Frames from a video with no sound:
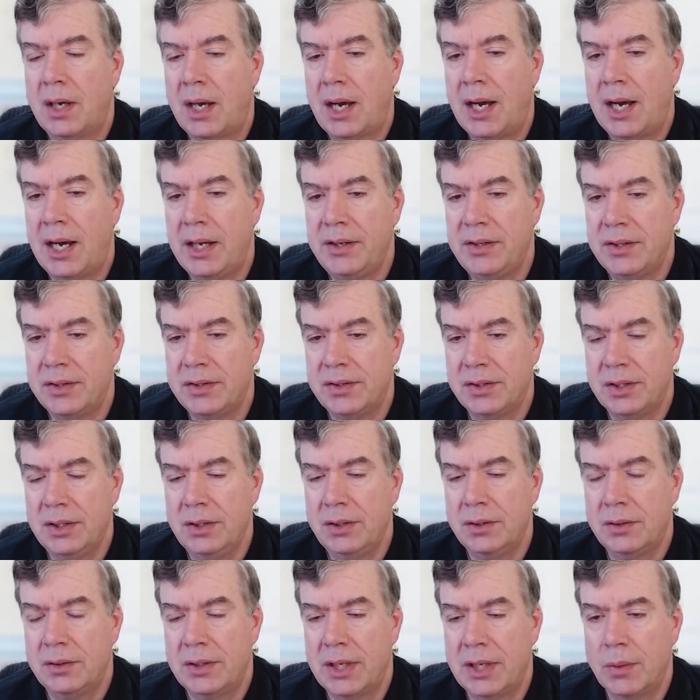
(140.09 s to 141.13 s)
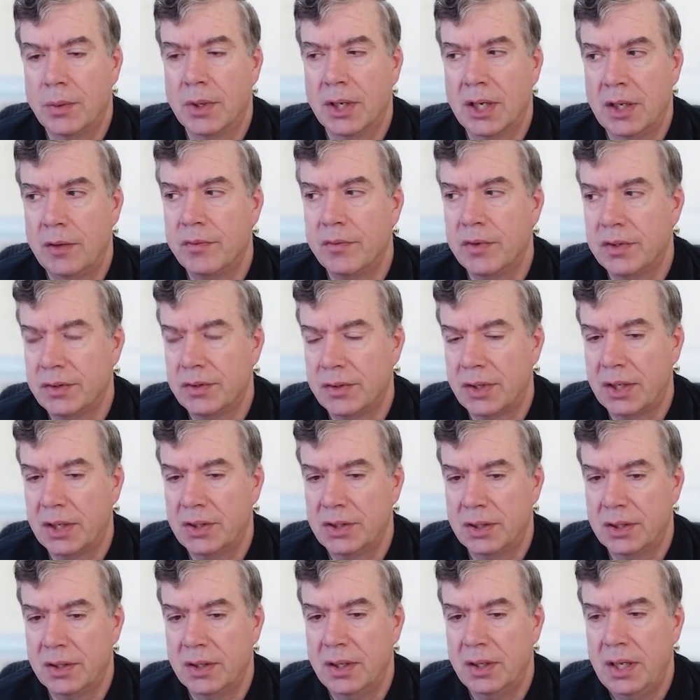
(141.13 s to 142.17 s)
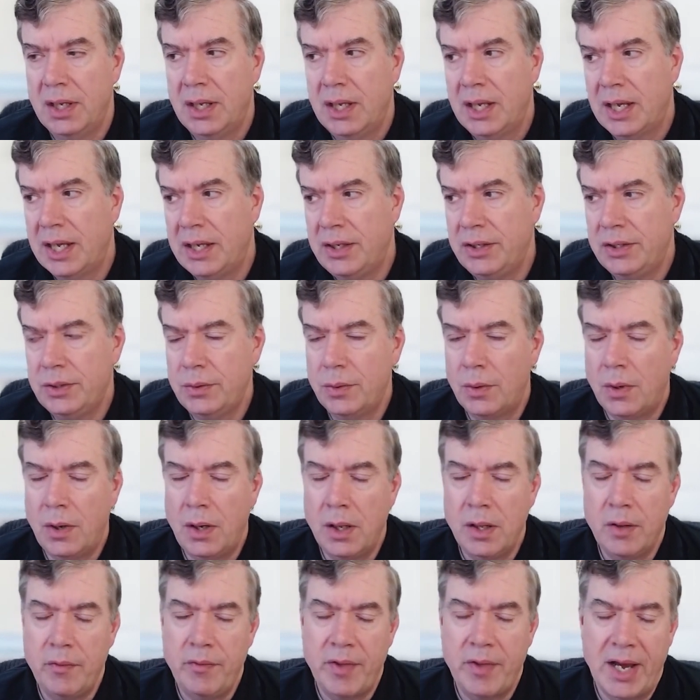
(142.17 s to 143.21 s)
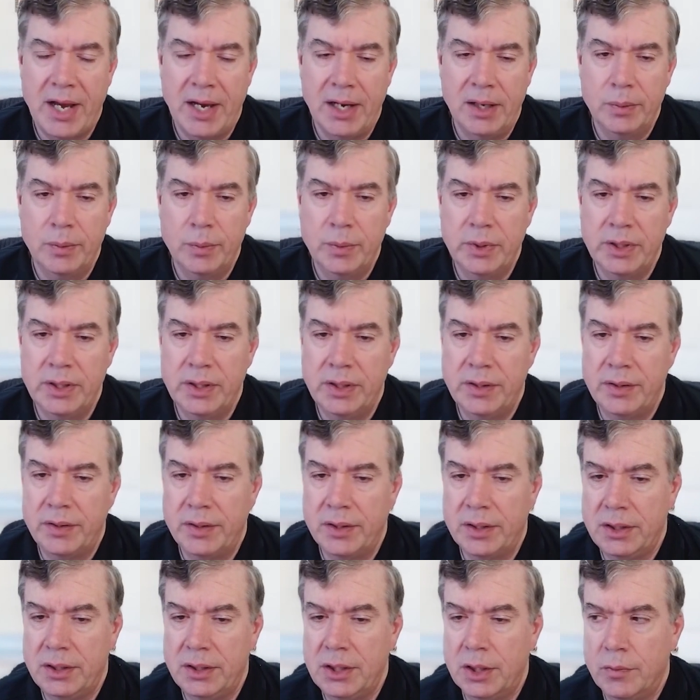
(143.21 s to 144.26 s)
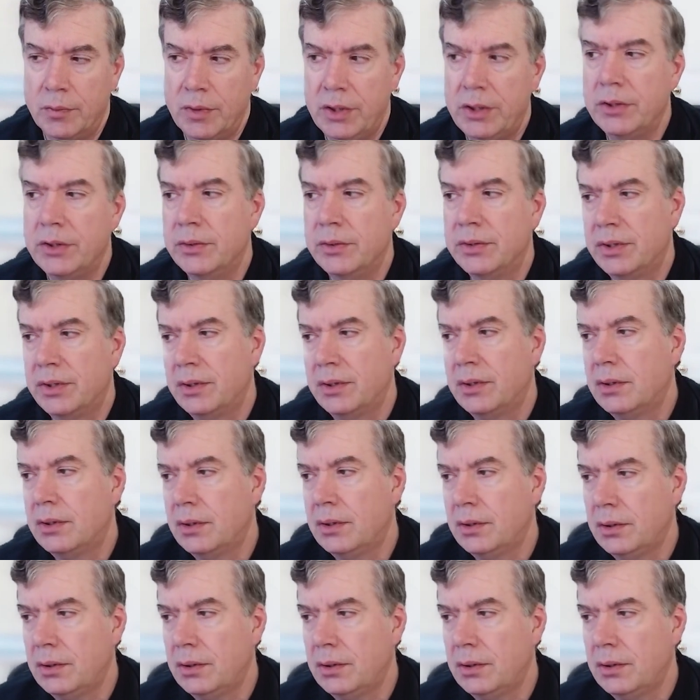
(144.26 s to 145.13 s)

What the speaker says: onto single network infrastructure and do all of that with reduced